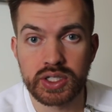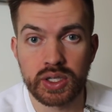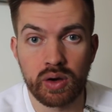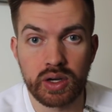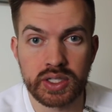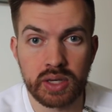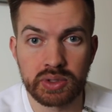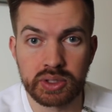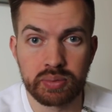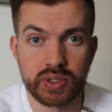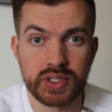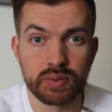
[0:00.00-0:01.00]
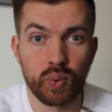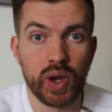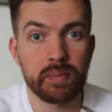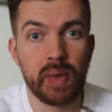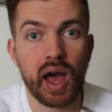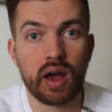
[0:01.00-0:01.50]
So I was able to put some
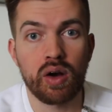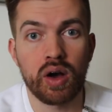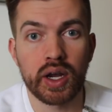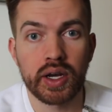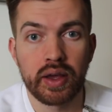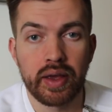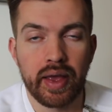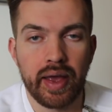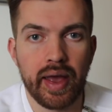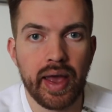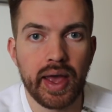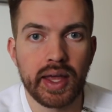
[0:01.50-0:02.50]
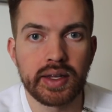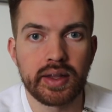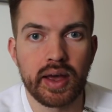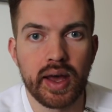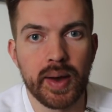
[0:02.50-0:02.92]
weight back on, and,